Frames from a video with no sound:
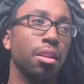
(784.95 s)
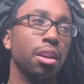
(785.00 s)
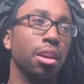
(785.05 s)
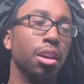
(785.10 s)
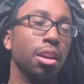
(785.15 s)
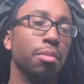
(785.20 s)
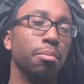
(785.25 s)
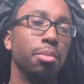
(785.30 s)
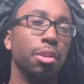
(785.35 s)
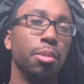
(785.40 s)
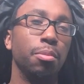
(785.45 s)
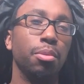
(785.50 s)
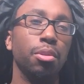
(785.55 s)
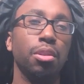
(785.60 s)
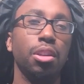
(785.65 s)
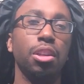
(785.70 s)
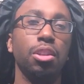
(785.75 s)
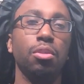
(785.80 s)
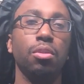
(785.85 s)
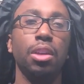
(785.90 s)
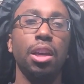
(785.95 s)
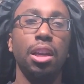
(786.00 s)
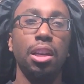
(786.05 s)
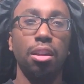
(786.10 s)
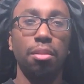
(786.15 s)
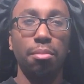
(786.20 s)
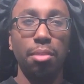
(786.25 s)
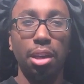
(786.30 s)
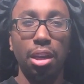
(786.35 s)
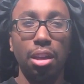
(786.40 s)
thing and people and you letting
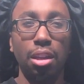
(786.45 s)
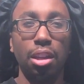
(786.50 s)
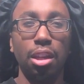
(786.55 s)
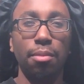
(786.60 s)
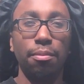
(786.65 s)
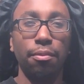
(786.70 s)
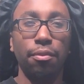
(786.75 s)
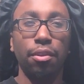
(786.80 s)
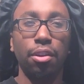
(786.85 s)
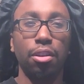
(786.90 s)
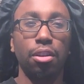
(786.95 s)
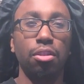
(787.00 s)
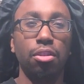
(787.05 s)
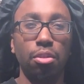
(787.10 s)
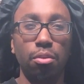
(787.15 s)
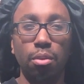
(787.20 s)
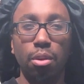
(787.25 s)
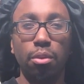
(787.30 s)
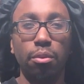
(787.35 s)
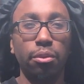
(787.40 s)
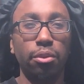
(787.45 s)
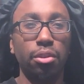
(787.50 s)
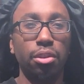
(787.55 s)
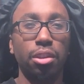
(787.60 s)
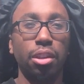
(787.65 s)
them in and them fucking you over.